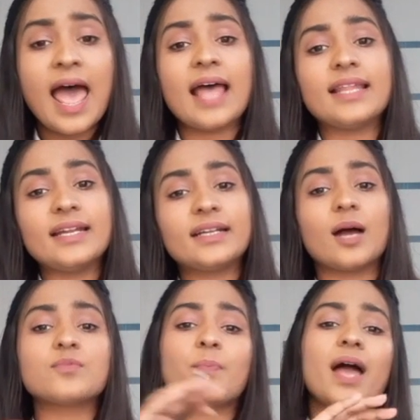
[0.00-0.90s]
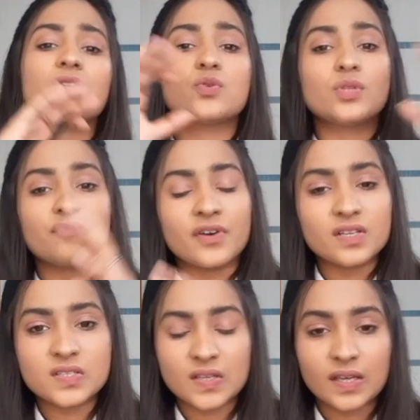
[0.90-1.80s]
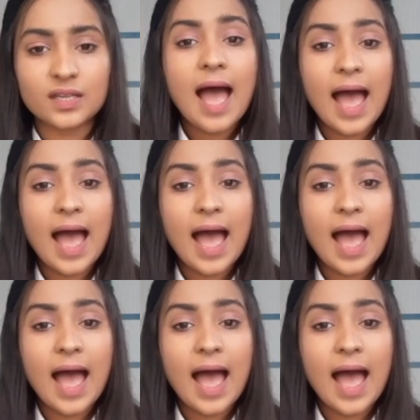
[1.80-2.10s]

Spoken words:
and then it comes back to the first scene,